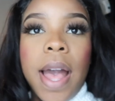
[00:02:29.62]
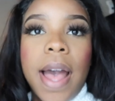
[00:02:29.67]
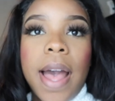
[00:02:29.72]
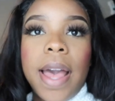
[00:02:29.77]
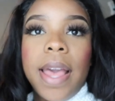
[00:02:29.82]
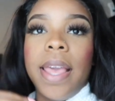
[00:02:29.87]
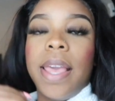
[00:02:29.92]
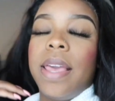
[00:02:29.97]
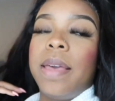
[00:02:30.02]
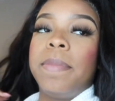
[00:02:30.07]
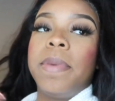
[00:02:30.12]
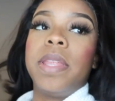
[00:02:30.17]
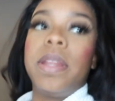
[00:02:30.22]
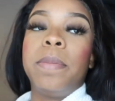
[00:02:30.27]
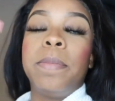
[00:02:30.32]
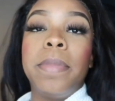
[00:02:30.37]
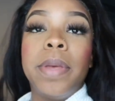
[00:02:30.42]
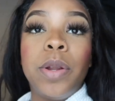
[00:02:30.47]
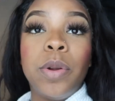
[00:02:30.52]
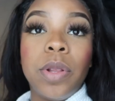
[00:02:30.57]
I am in
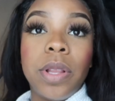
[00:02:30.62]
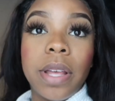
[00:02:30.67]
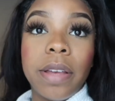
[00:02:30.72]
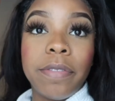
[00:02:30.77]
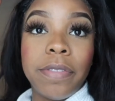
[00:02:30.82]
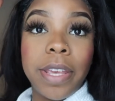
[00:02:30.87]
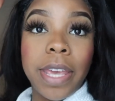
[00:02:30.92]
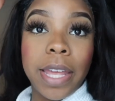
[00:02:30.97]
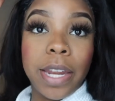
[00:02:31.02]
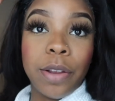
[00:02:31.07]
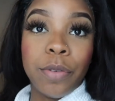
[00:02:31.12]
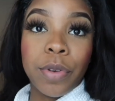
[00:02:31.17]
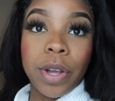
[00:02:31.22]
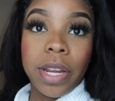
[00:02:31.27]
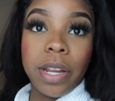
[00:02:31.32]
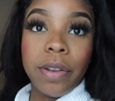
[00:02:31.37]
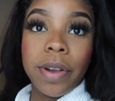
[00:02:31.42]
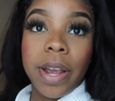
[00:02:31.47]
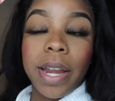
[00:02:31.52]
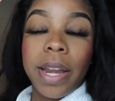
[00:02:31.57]
the middle of getting
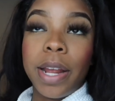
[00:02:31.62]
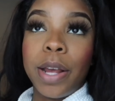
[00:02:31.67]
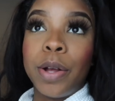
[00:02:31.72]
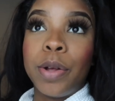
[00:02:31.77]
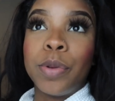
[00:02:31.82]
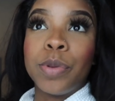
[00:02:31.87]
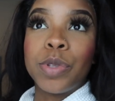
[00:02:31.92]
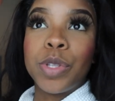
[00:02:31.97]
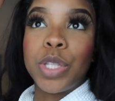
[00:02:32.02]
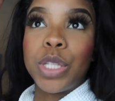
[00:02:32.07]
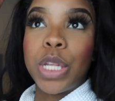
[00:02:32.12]
ready right now.